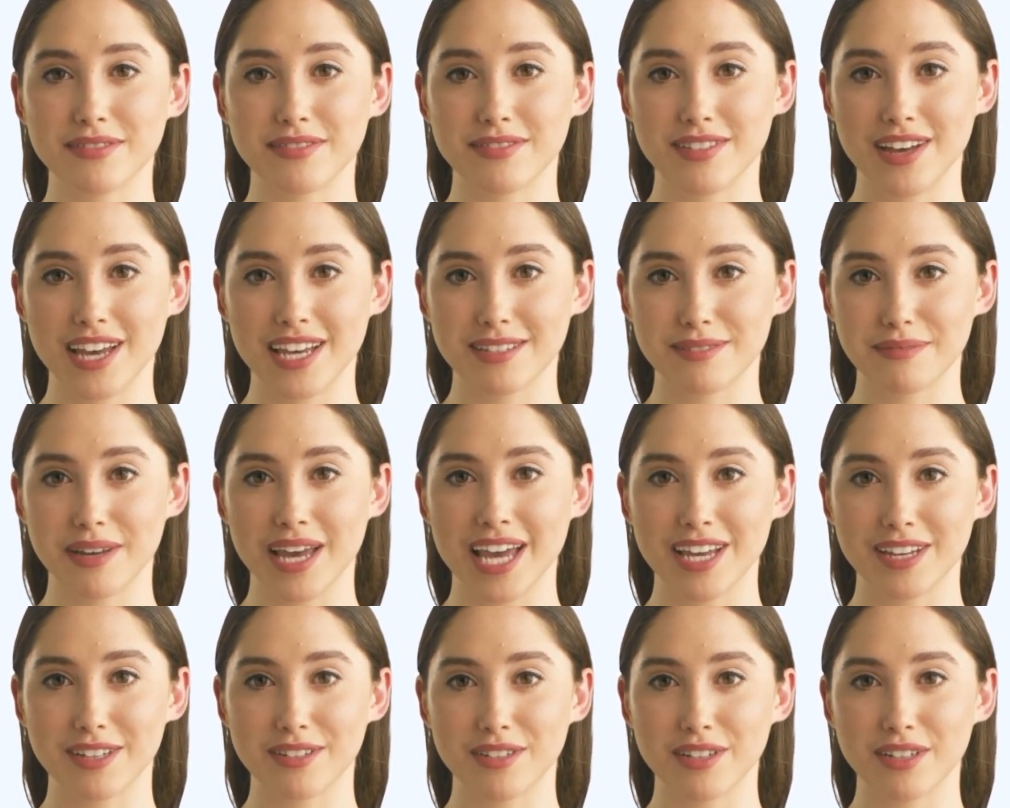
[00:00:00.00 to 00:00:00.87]
These
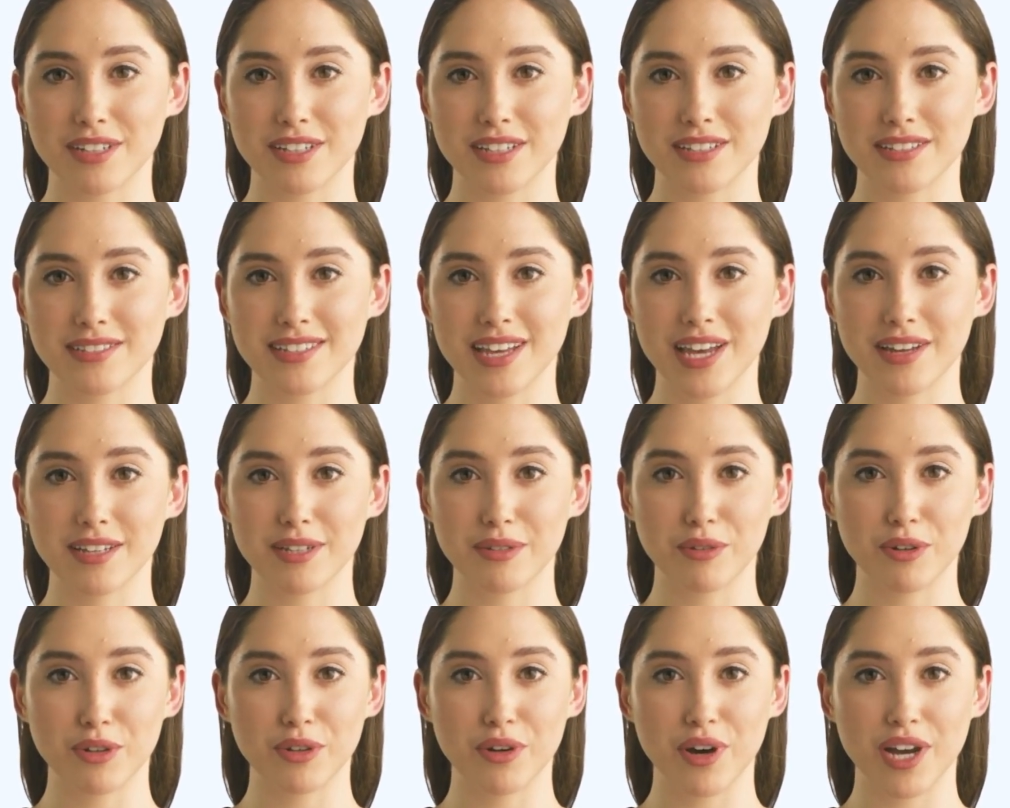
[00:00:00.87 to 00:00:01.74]
may include debit
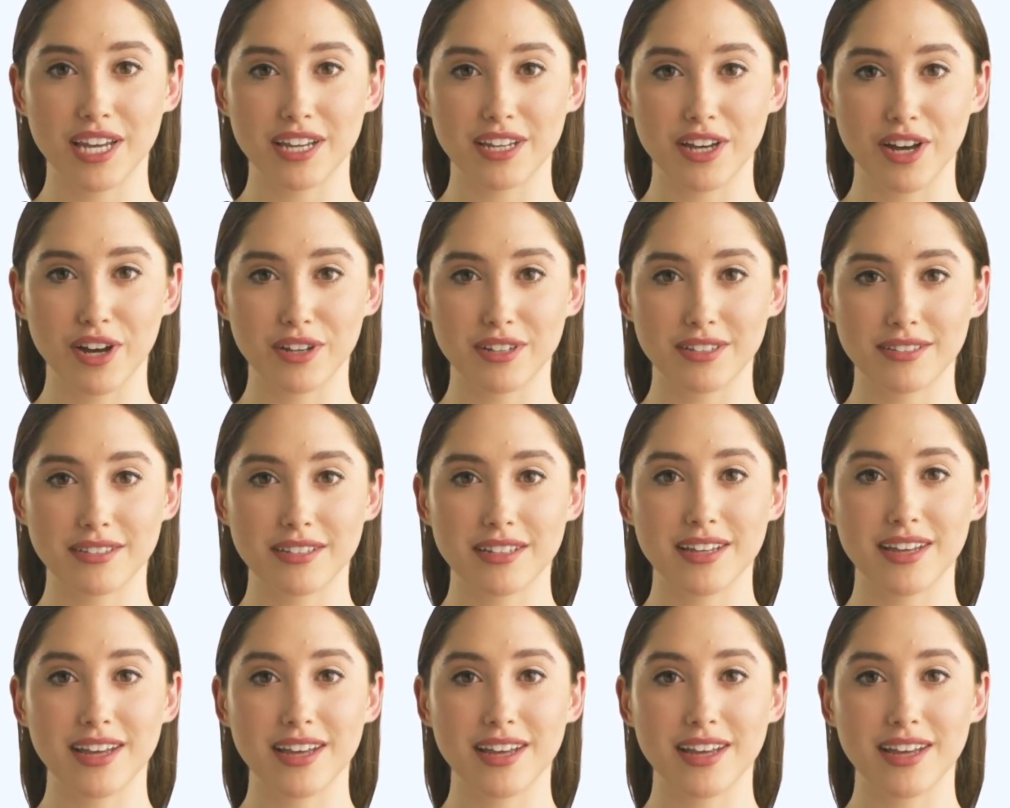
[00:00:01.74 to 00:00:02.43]
or credit cards,